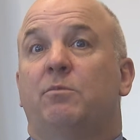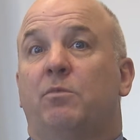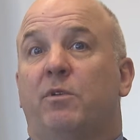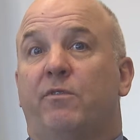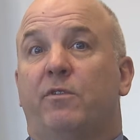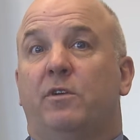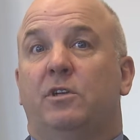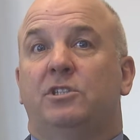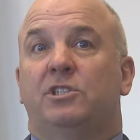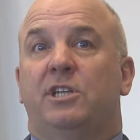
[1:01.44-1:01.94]

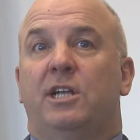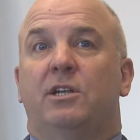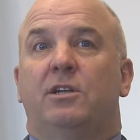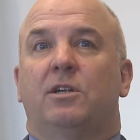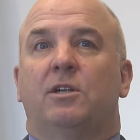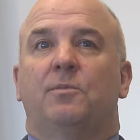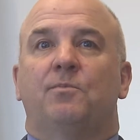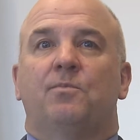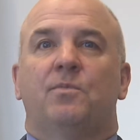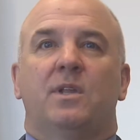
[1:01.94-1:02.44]
preferred
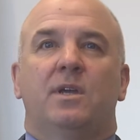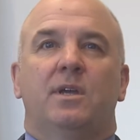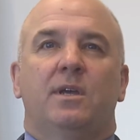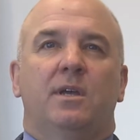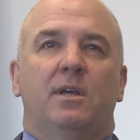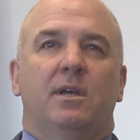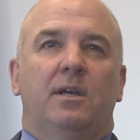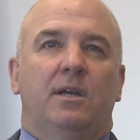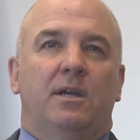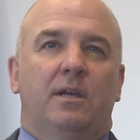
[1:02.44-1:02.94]
gender.
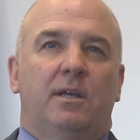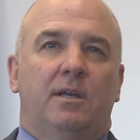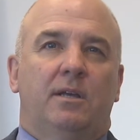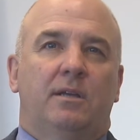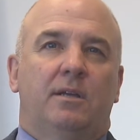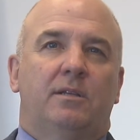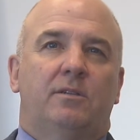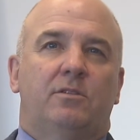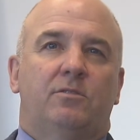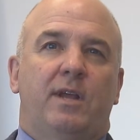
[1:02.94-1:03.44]

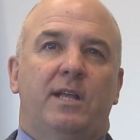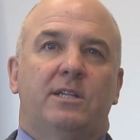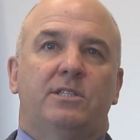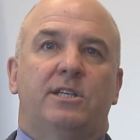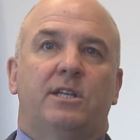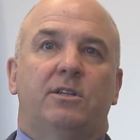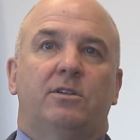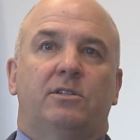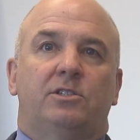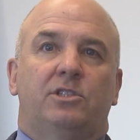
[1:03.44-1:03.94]

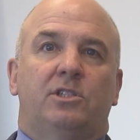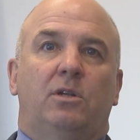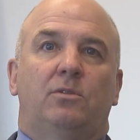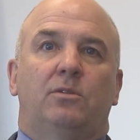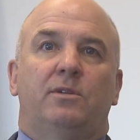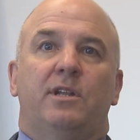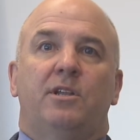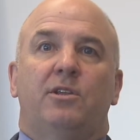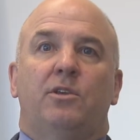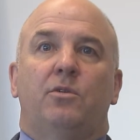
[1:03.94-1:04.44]
Transgender
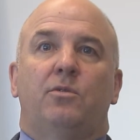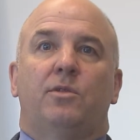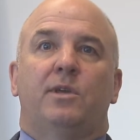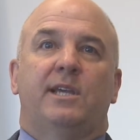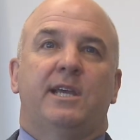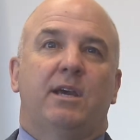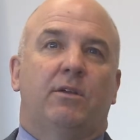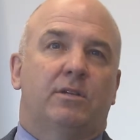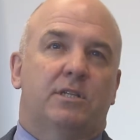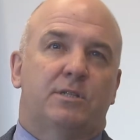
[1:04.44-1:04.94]
children and youth
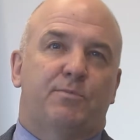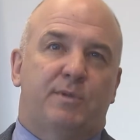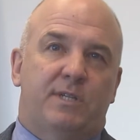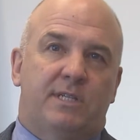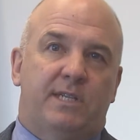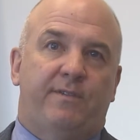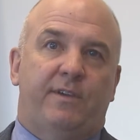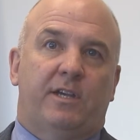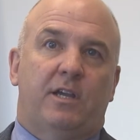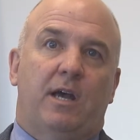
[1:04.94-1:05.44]
encounter
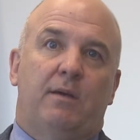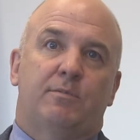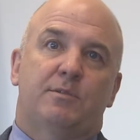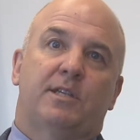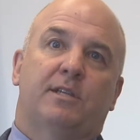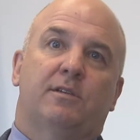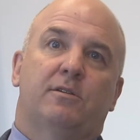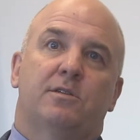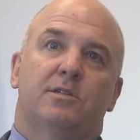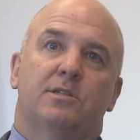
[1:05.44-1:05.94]
specific
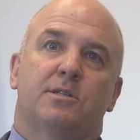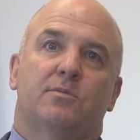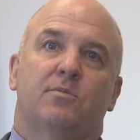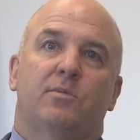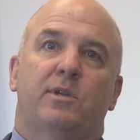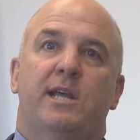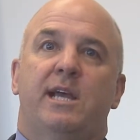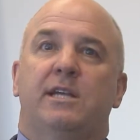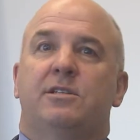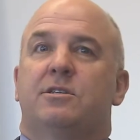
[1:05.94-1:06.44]
obstacles
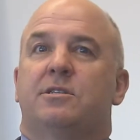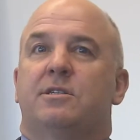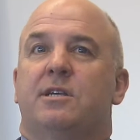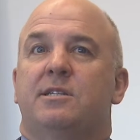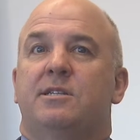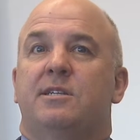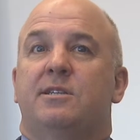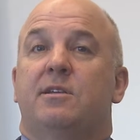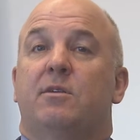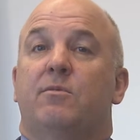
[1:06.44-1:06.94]
when
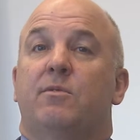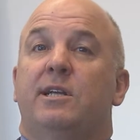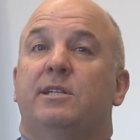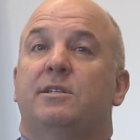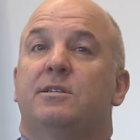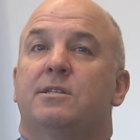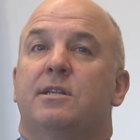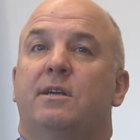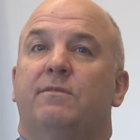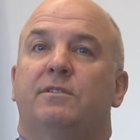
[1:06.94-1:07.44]
exercising their right
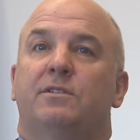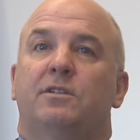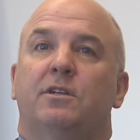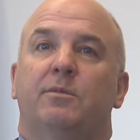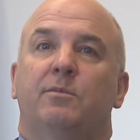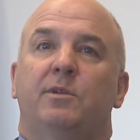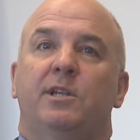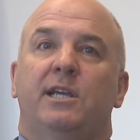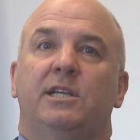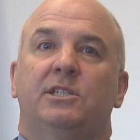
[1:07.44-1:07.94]
to
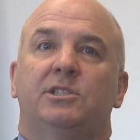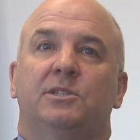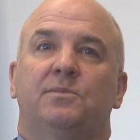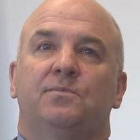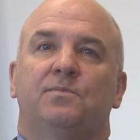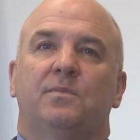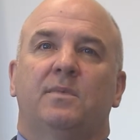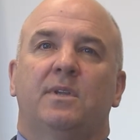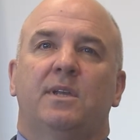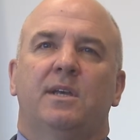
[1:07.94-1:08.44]
self-determination.
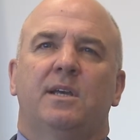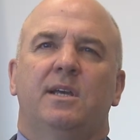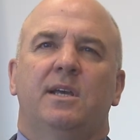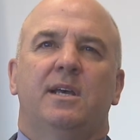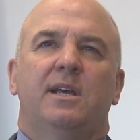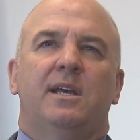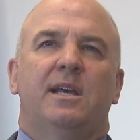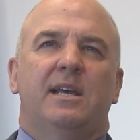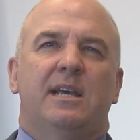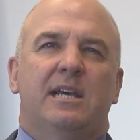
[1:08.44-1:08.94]

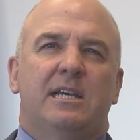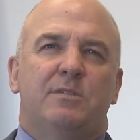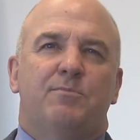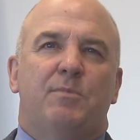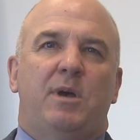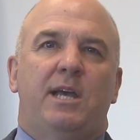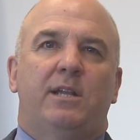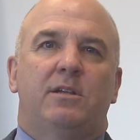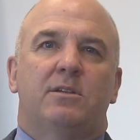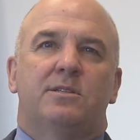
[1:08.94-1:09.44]
As
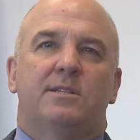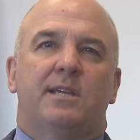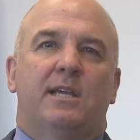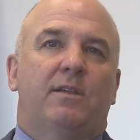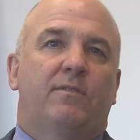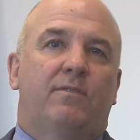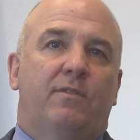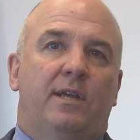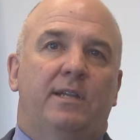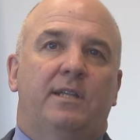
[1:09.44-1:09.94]
minors, they
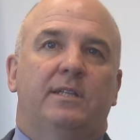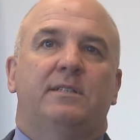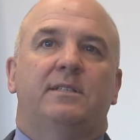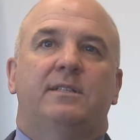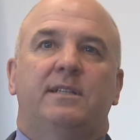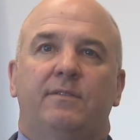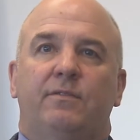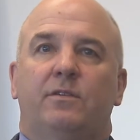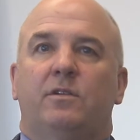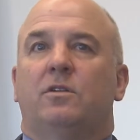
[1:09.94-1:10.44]
can find
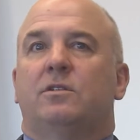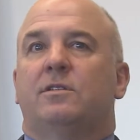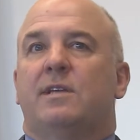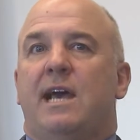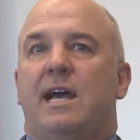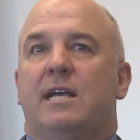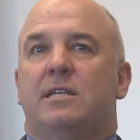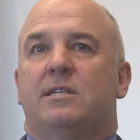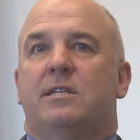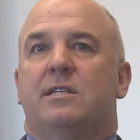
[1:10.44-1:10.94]
it difficult
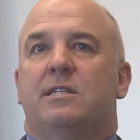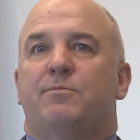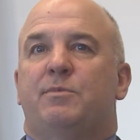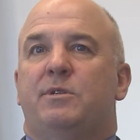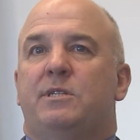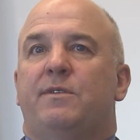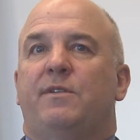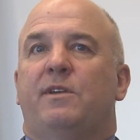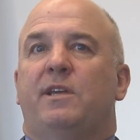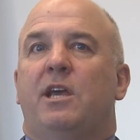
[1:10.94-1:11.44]
to access
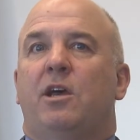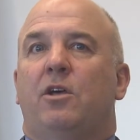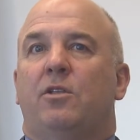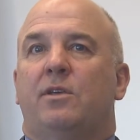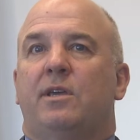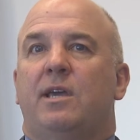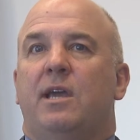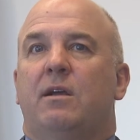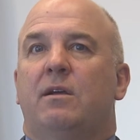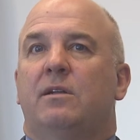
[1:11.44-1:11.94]
specific
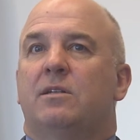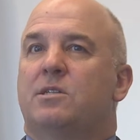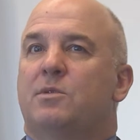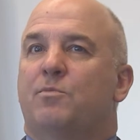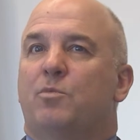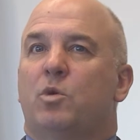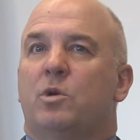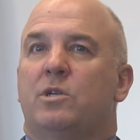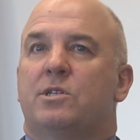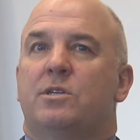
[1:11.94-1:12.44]
health care and
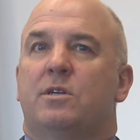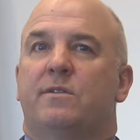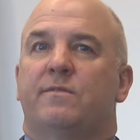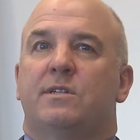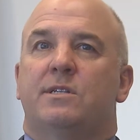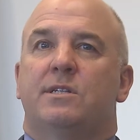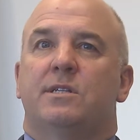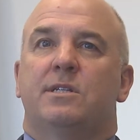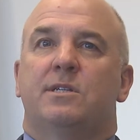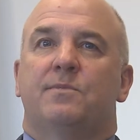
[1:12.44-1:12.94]
support
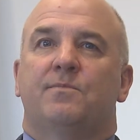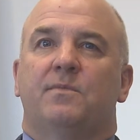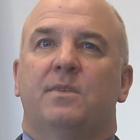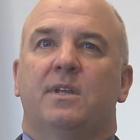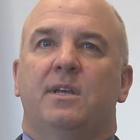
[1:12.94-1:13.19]
services,